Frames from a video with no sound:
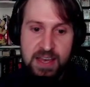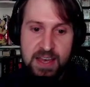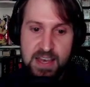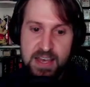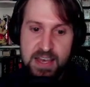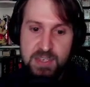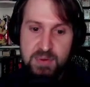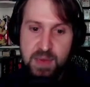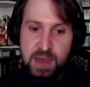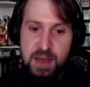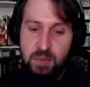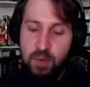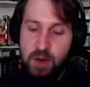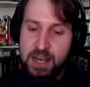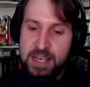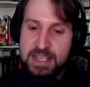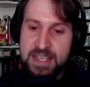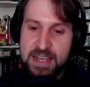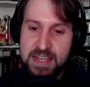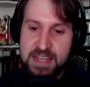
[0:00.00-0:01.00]
This is why I want a
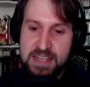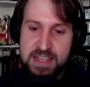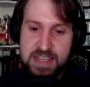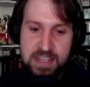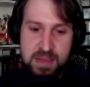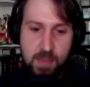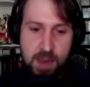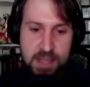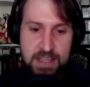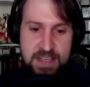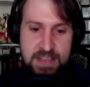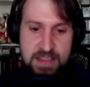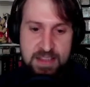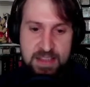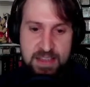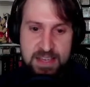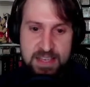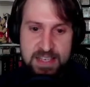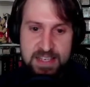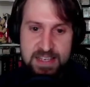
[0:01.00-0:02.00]
second Teammates in the
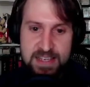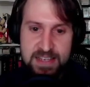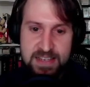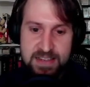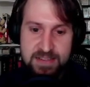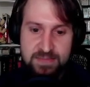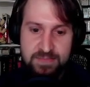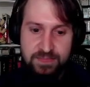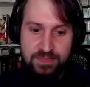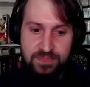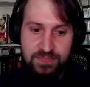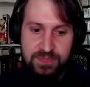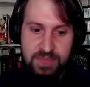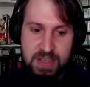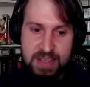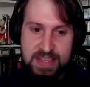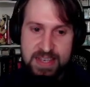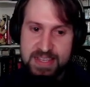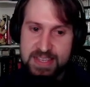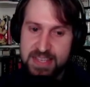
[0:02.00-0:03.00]
list.
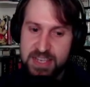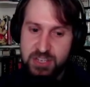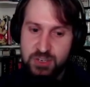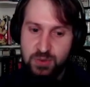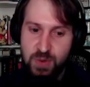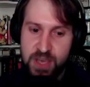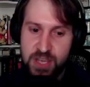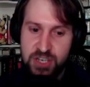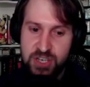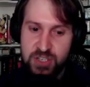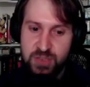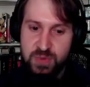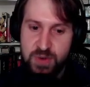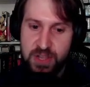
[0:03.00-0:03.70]
It's like situations where